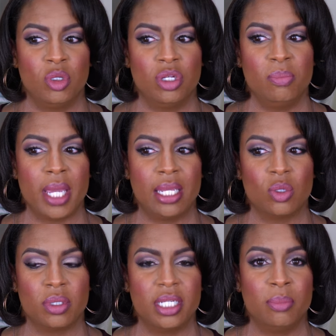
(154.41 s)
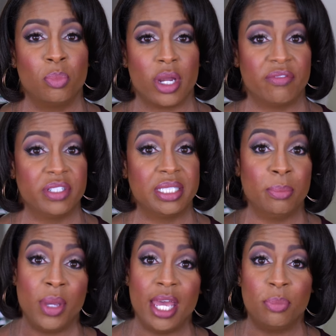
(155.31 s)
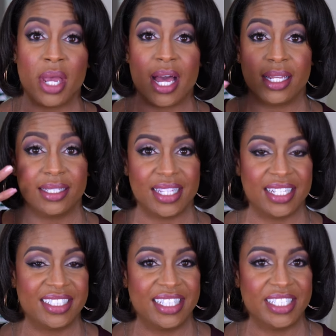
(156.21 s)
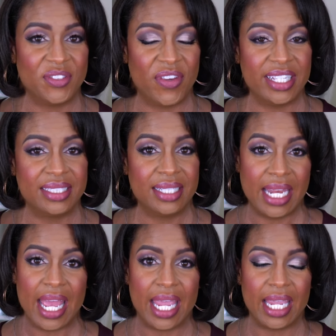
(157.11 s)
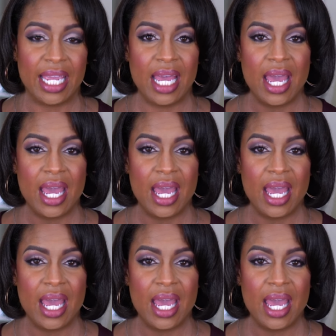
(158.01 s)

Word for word: Beauty Bakery Breakfast in Bed palette. That's this face today.